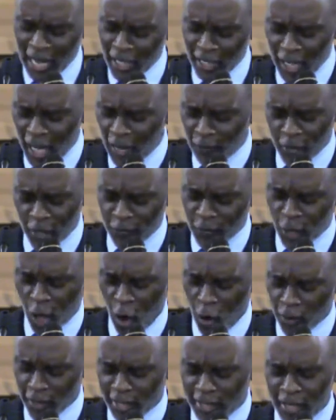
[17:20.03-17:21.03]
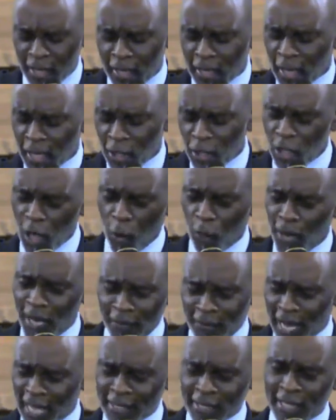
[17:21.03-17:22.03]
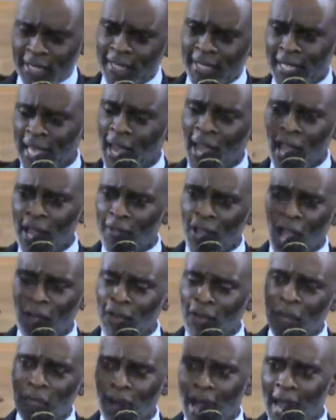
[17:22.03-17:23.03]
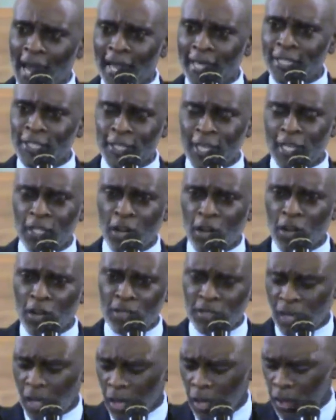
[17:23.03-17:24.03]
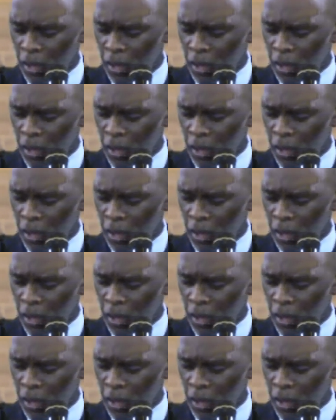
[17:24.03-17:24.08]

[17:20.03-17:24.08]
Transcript: love living holy. You know, we've got to have, have our minds set on,